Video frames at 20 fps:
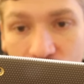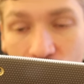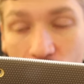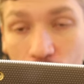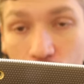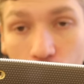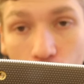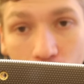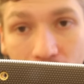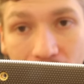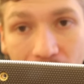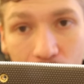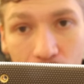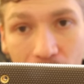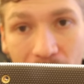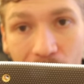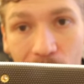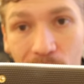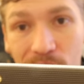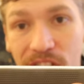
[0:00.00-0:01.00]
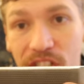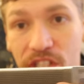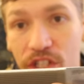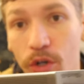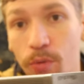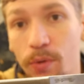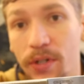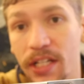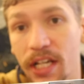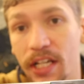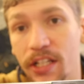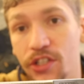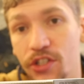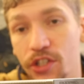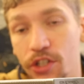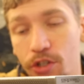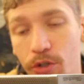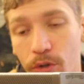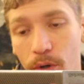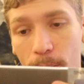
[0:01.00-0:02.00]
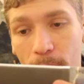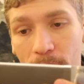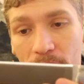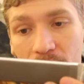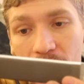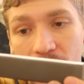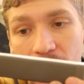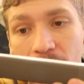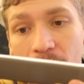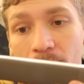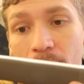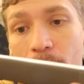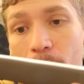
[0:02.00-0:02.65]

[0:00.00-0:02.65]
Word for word: not go that route, still retains the durability,